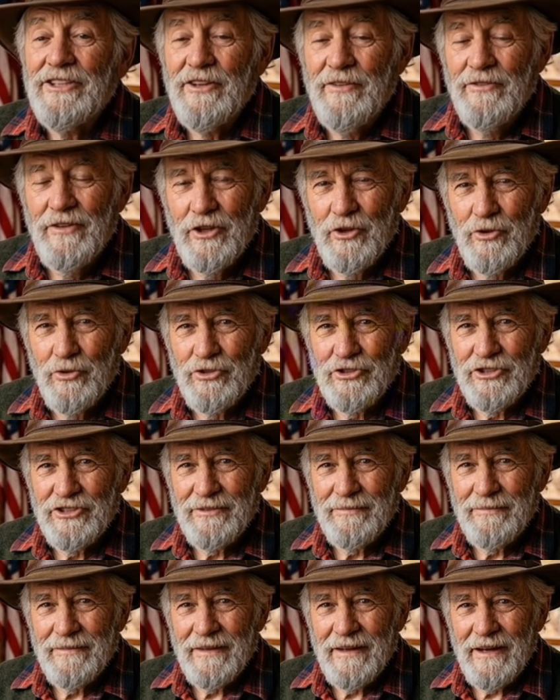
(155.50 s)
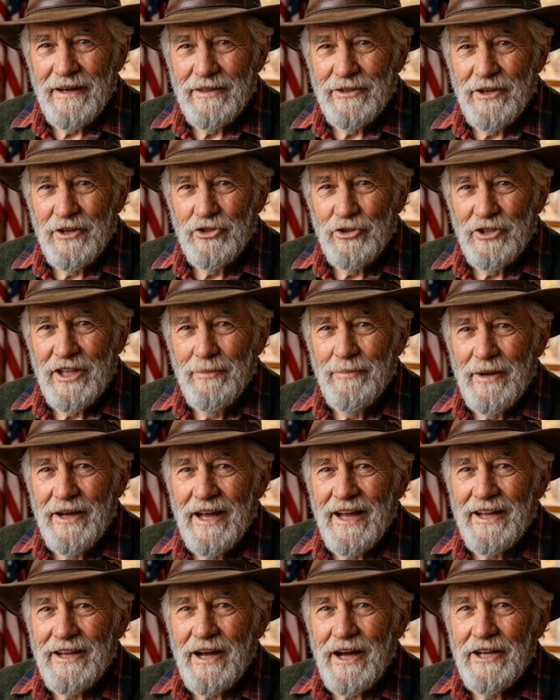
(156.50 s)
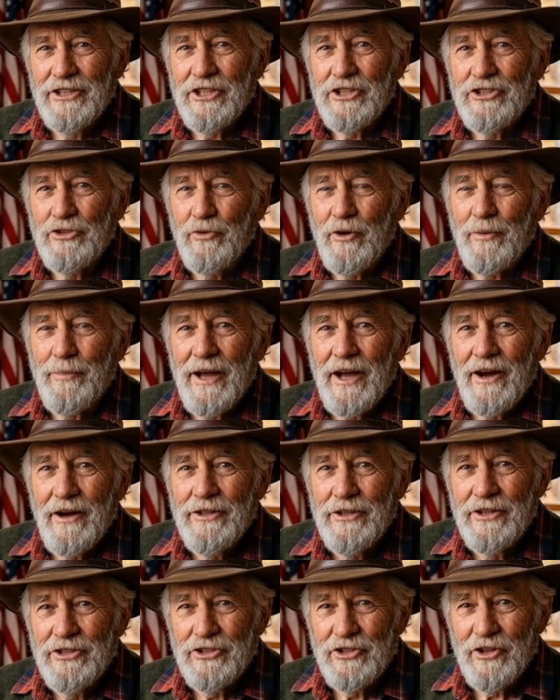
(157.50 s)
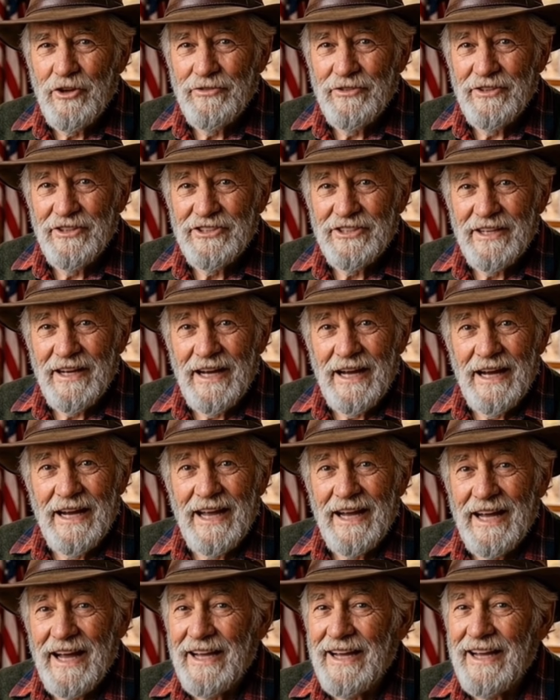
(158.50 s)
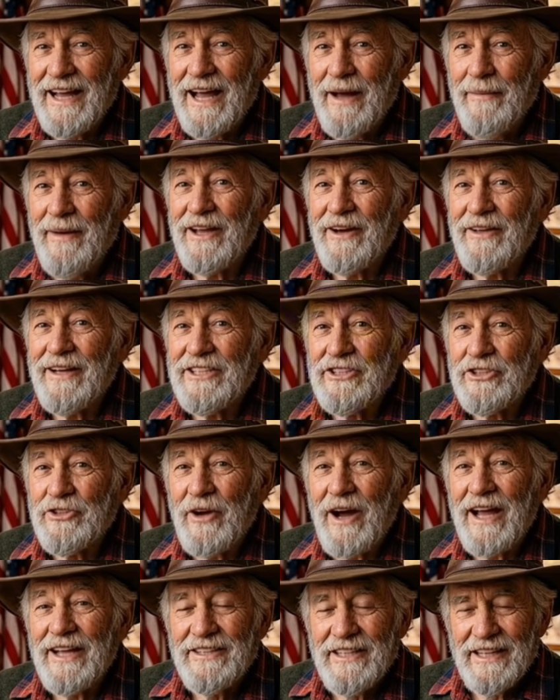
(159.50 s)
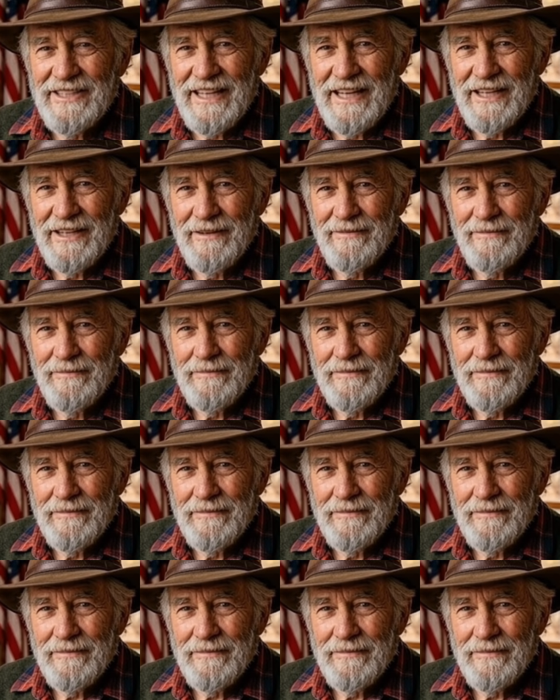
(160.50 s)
of use. The treatment had not just repaired the surface, it had chemically strengthened it.